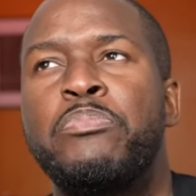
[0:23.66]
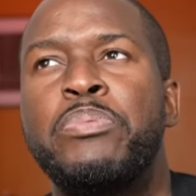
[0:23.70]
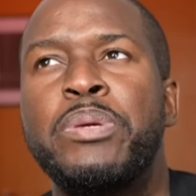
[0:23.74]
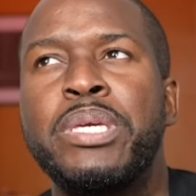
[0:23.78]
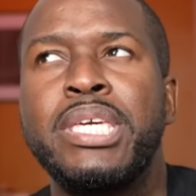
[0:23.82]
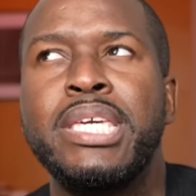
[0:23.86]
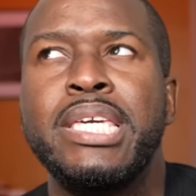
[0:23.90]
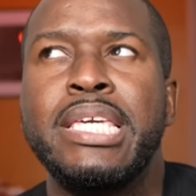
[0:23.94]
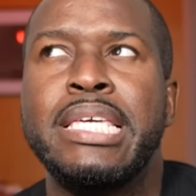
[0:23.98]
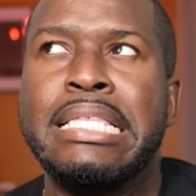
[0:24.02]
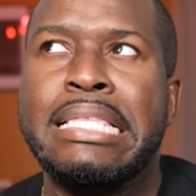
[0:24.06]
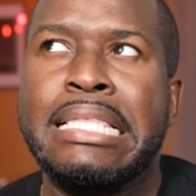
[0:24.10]

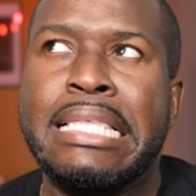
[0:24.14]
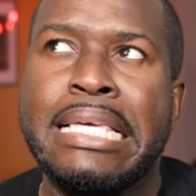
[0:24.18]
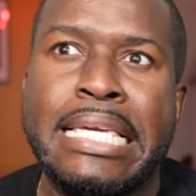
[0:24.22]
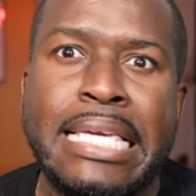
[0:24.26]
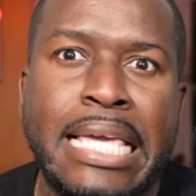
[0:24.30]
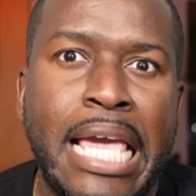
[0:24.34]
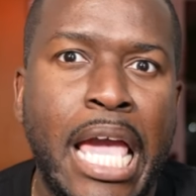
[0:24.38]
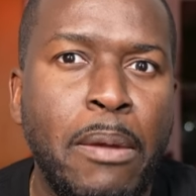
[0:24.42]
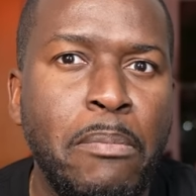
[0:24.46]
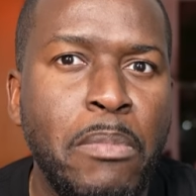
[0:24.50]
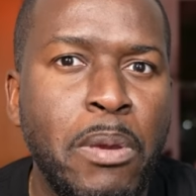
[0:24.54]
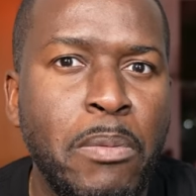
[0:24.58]
be the
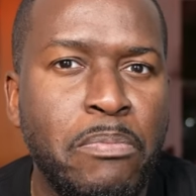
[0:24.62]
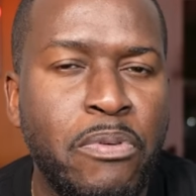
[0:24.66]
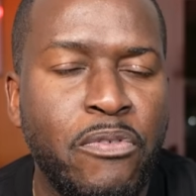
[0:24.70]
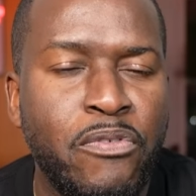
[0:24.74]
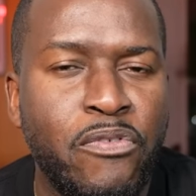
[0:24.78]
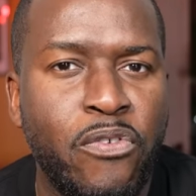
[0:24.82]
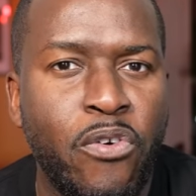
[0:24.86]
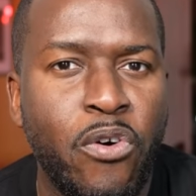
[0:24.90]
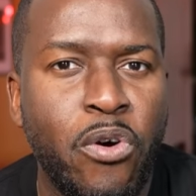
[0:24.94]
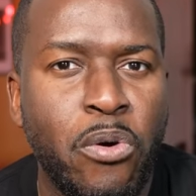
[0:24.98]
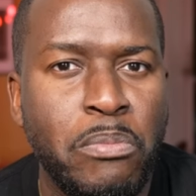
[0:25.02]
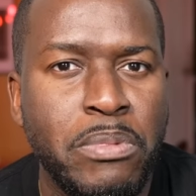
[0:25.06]
gaming
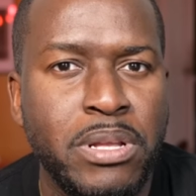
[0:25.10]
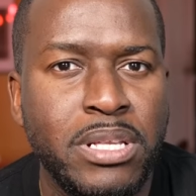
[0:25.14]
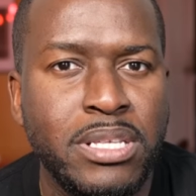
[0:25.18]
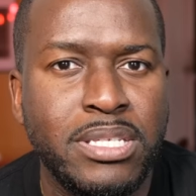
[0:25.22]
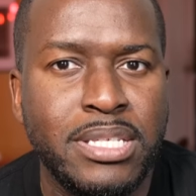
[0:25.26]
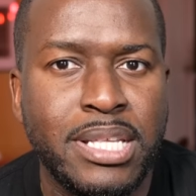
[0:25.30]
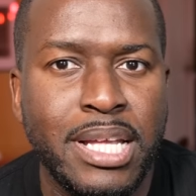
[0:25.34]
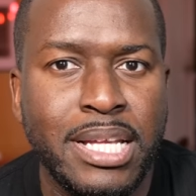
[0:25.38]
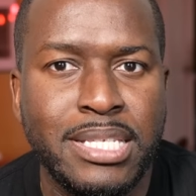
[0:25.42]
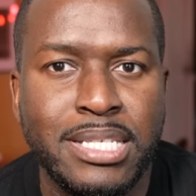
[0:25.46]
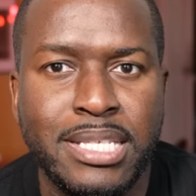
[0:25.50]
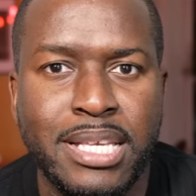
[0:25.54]

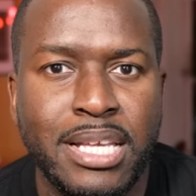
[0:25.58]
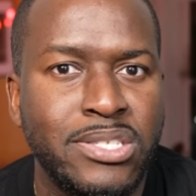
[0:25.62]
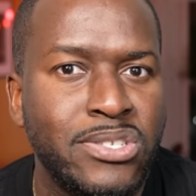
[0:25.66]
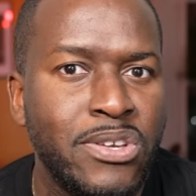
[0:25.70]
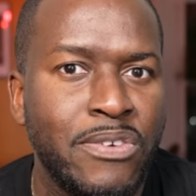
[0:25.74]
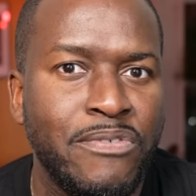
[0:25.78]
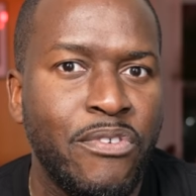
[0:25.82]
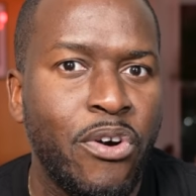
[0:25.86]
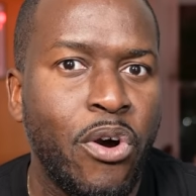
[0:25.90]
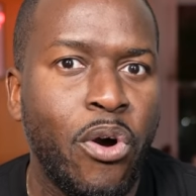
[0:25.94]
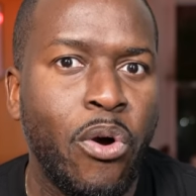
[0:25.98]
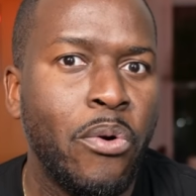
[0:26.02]
performance that sets
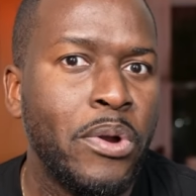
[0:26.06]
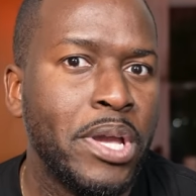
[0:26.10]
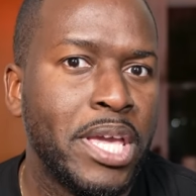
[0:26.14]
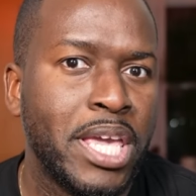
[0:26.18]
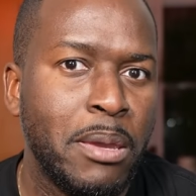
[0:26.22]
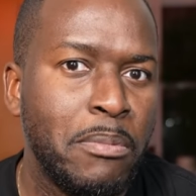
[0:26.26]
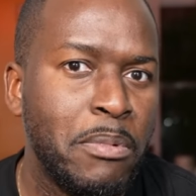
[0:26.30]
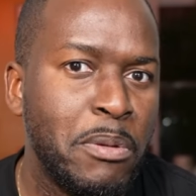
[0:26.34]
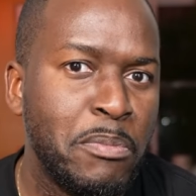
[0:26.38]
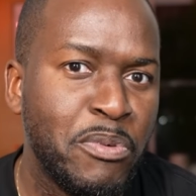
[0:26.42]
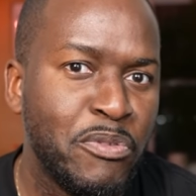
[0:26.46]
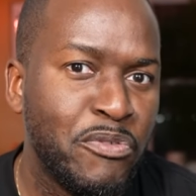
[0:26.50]
up all
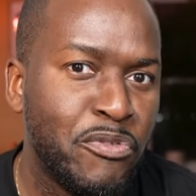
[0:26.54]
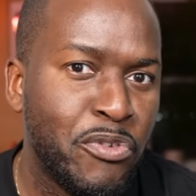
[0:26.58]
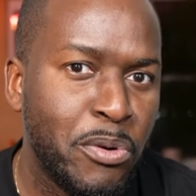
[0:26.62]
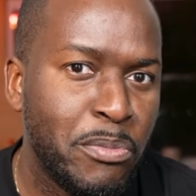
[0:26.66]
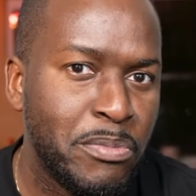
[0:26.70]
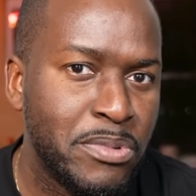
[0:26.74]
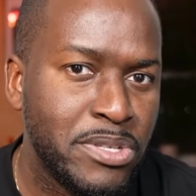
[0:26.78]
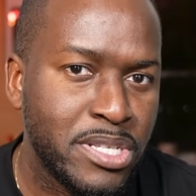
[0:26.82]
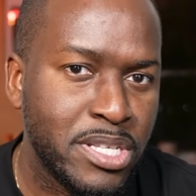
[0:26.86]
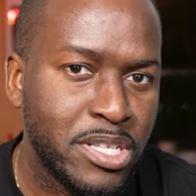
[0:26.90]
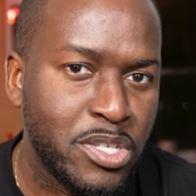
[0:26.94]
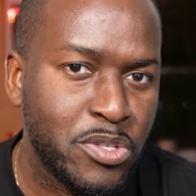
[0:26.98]
gaming
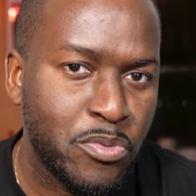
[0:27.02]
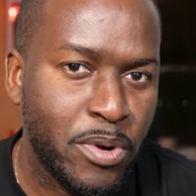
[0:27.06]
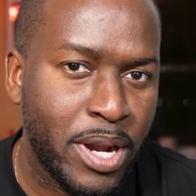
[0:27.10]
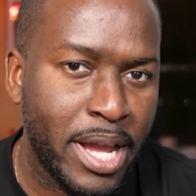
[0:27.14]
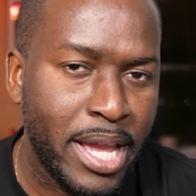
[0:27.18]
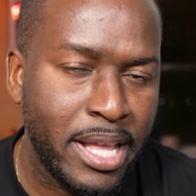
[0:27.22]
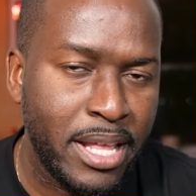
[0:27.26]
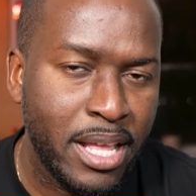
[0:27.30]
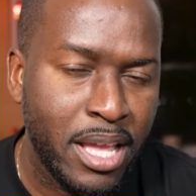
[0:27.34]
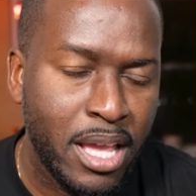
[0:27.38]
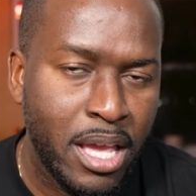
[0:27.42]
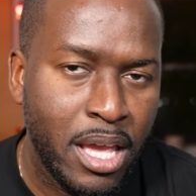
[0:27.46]
performances,
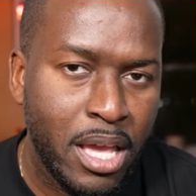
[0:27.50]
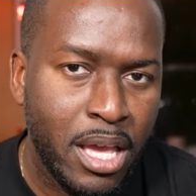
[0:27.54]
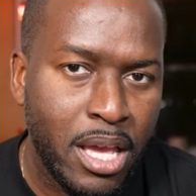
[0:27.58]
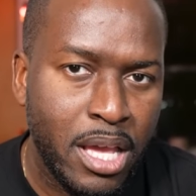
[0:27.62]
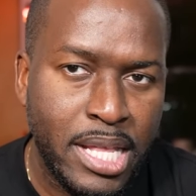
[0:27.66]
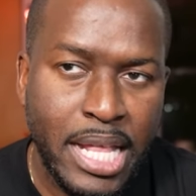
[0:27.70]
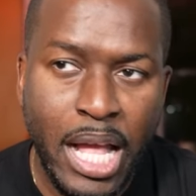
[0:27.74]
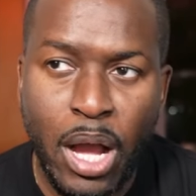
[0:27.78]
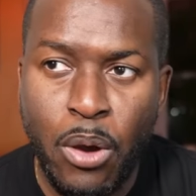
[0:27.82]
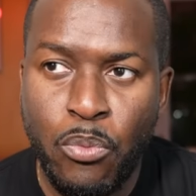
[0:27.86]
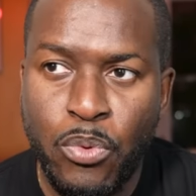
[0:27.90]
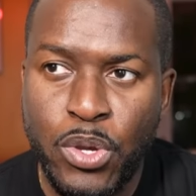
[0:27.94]
right?
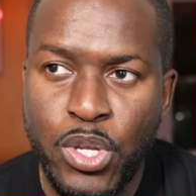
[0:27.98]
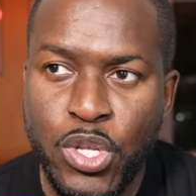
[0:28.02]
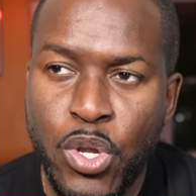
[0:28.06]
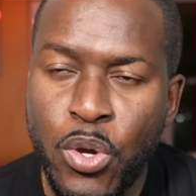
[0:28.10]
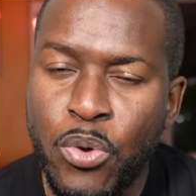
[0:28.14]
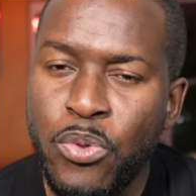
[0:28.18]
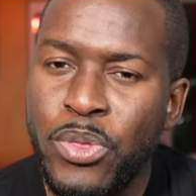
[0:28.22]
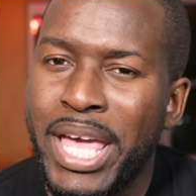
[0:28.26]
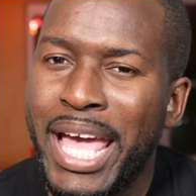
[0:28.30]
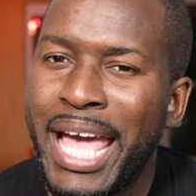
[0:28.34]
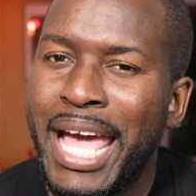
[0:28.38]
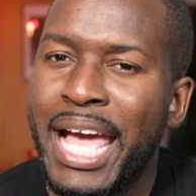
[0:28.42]
Now, we
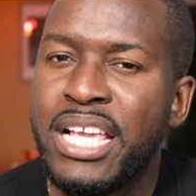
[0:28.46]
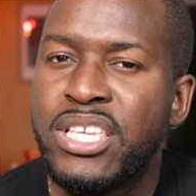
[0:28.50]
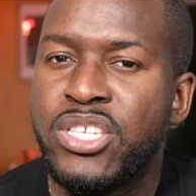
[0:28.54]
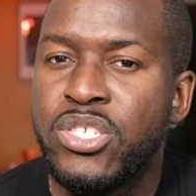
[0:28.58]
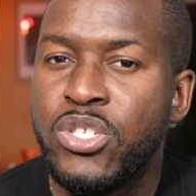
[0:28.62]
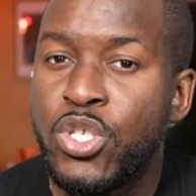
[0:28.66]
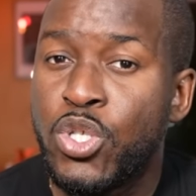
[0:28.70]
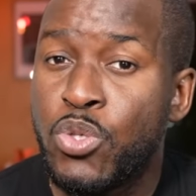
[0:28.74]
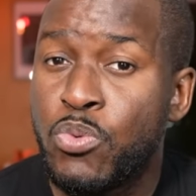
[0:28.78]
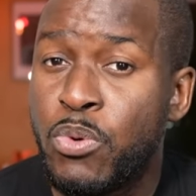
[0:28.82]
know the Exynos